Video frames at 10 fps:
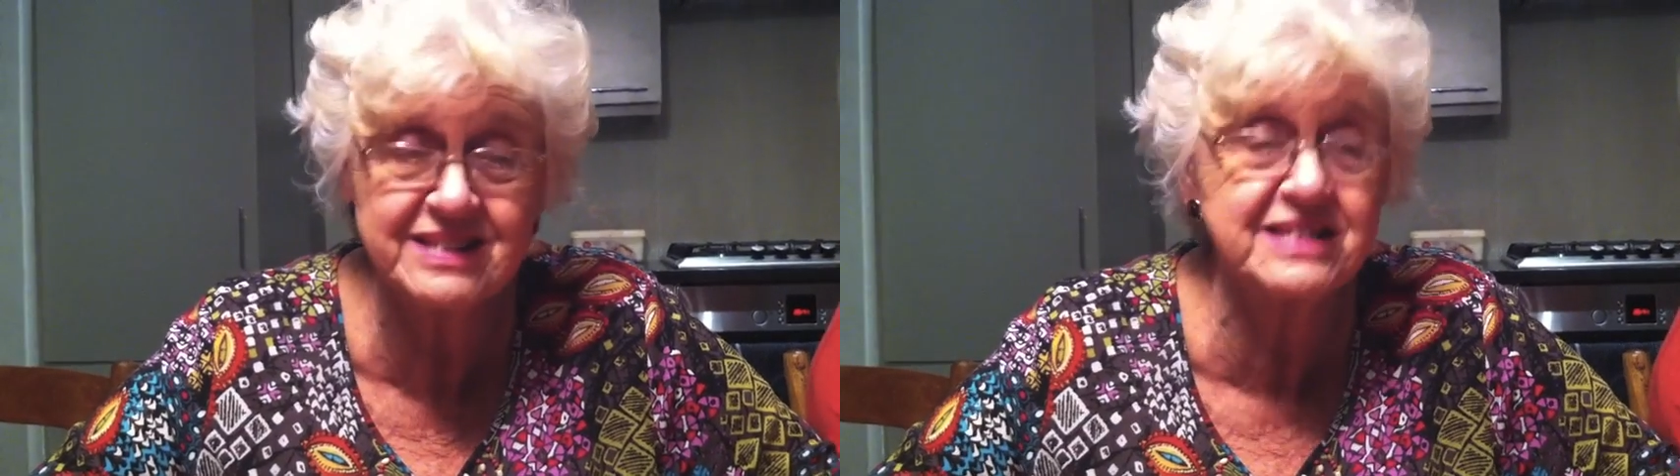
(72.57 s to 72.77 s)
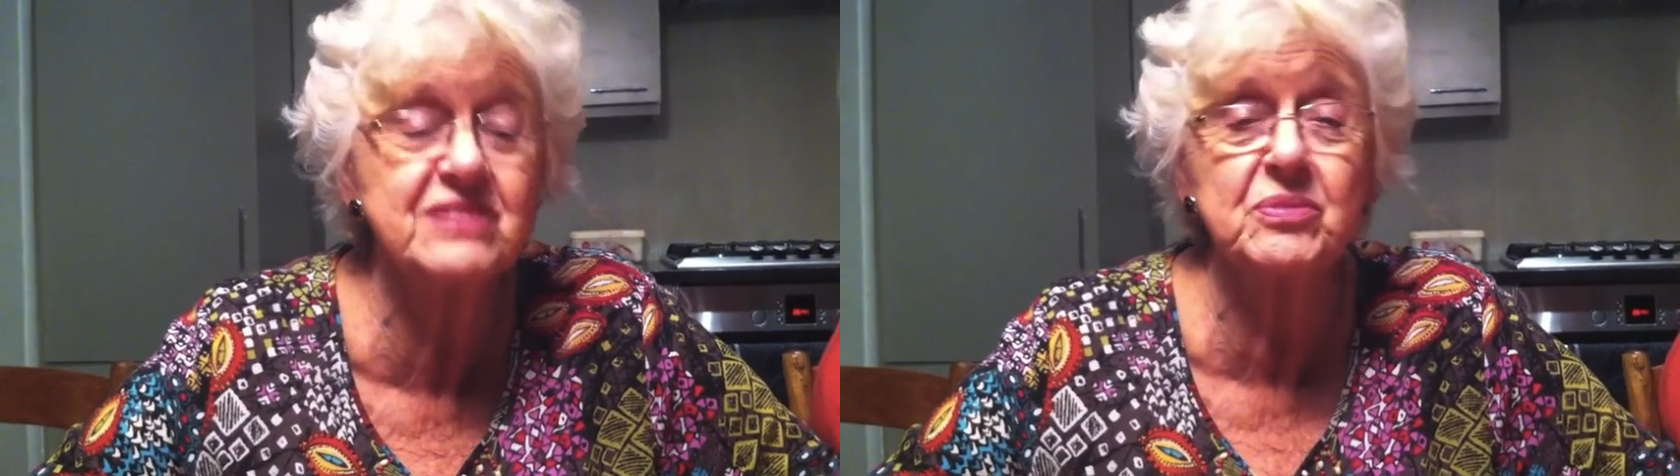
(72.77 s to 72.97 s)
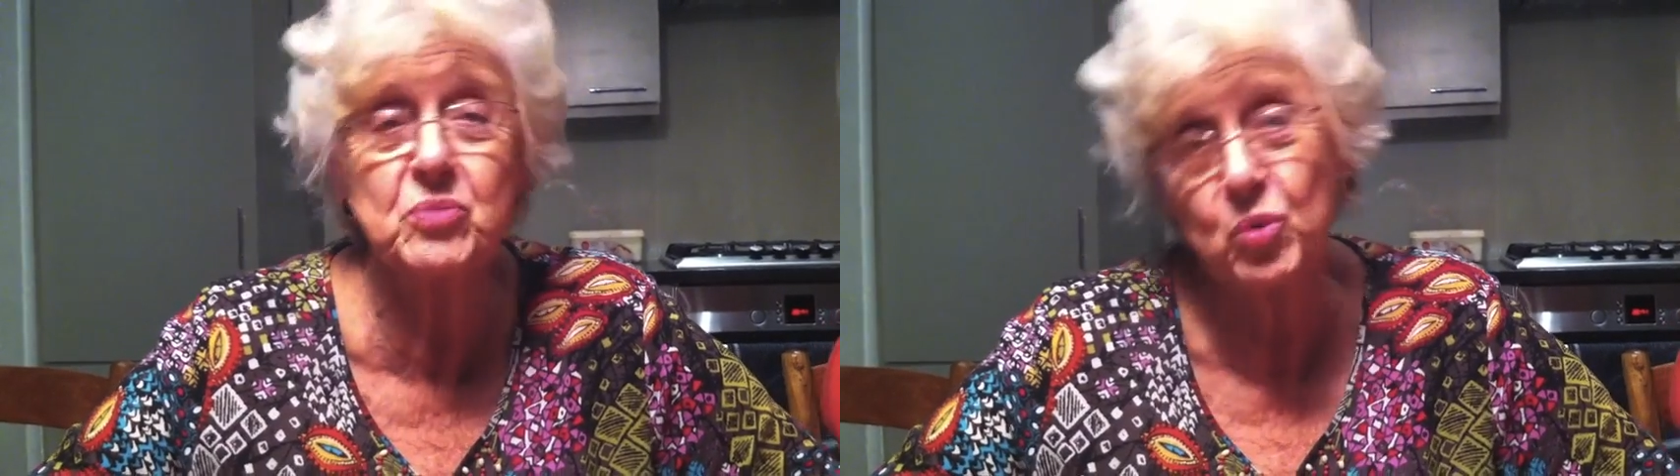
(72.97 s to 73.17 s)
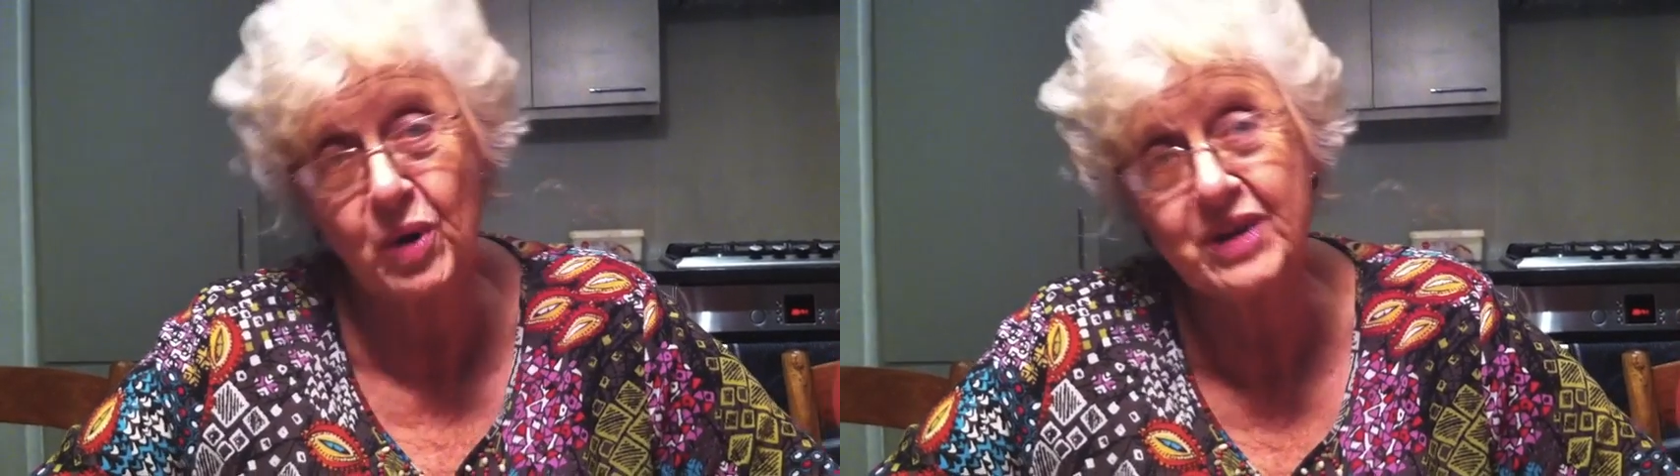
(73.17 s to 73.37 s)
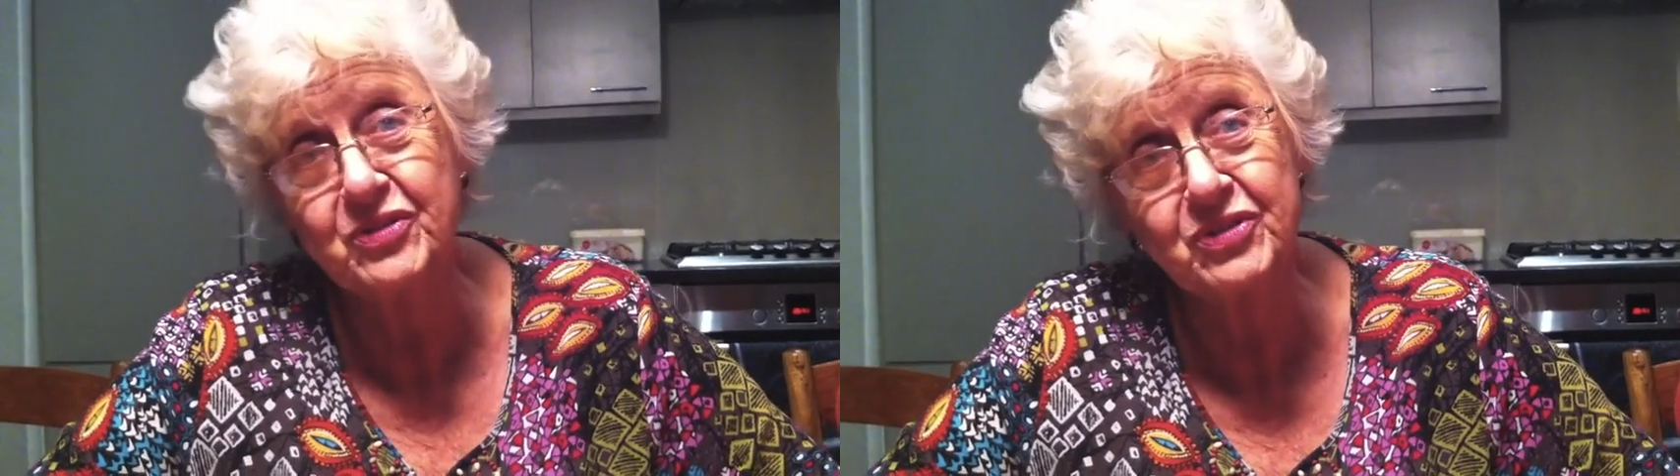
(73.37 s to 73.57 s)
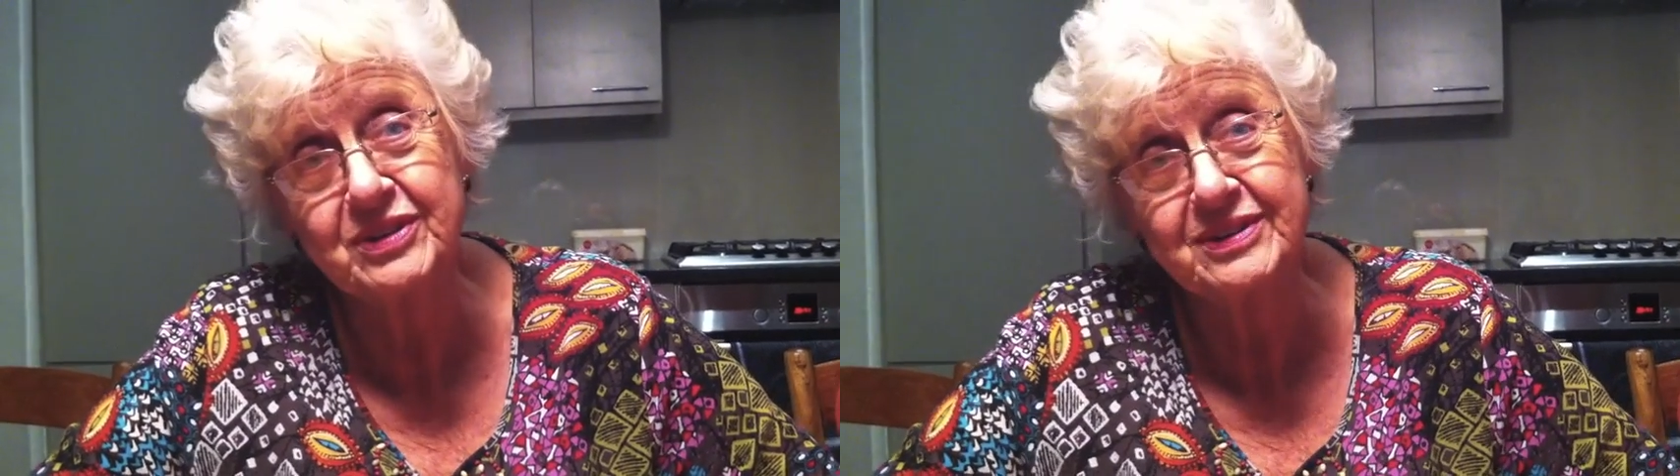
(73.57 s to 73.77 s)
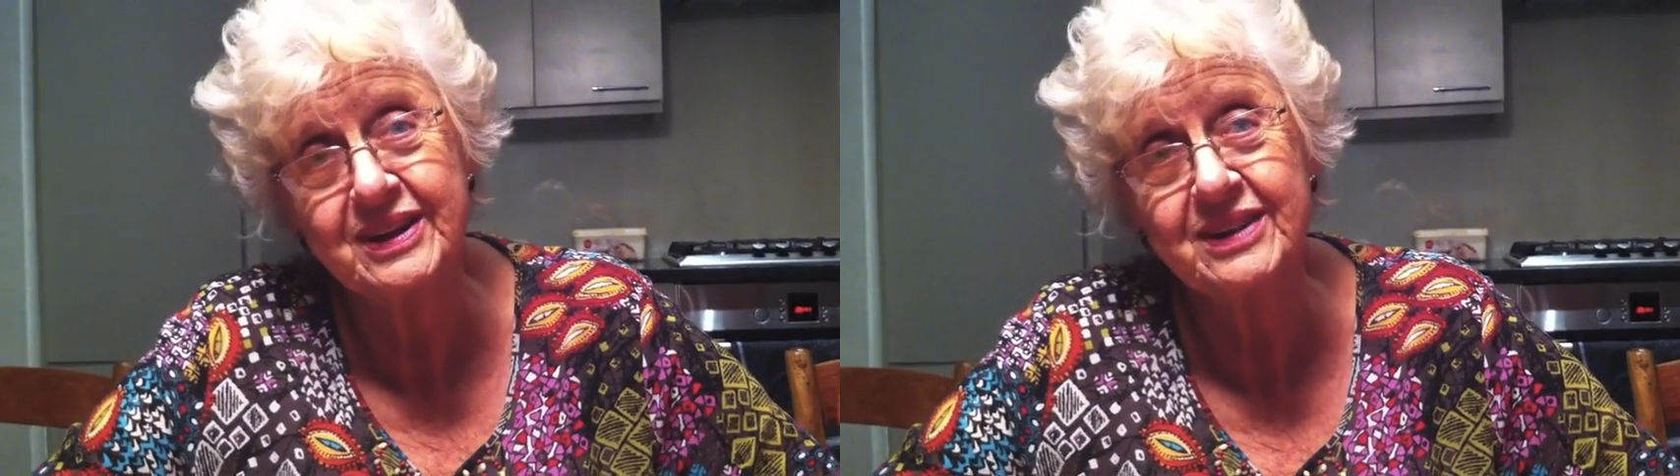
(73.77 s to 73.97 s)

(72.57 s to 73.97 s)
is even more wonderful,